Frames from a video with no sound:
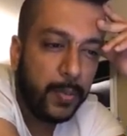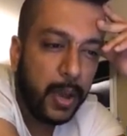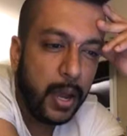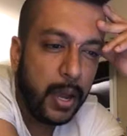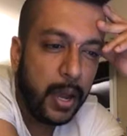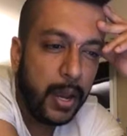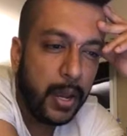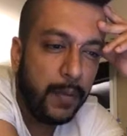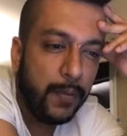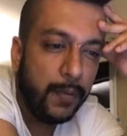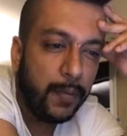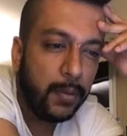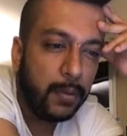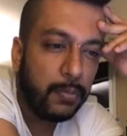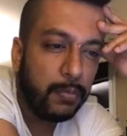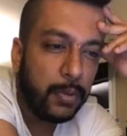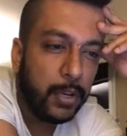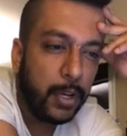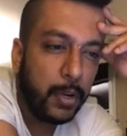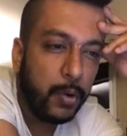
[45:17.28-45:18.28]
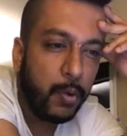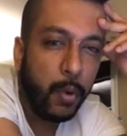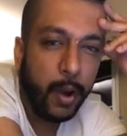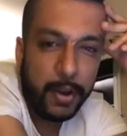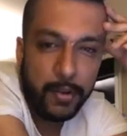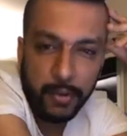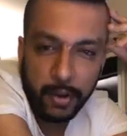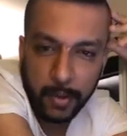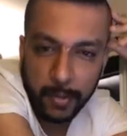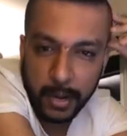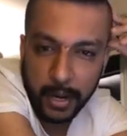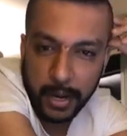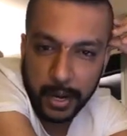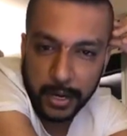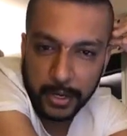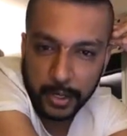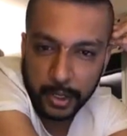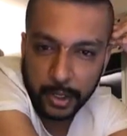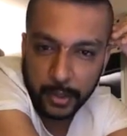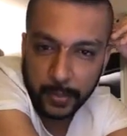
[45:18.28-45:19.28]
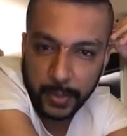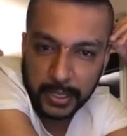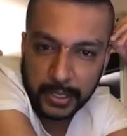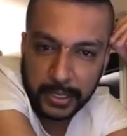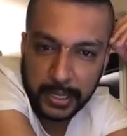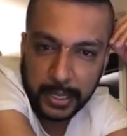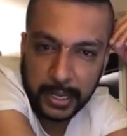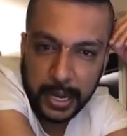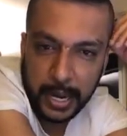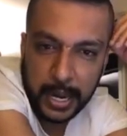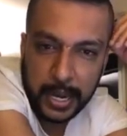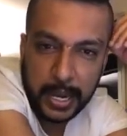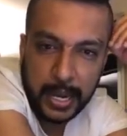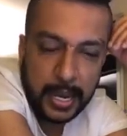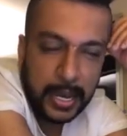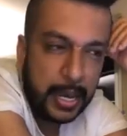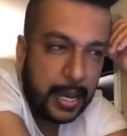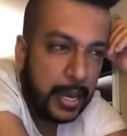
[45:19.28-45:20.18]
my coin recommendations basically.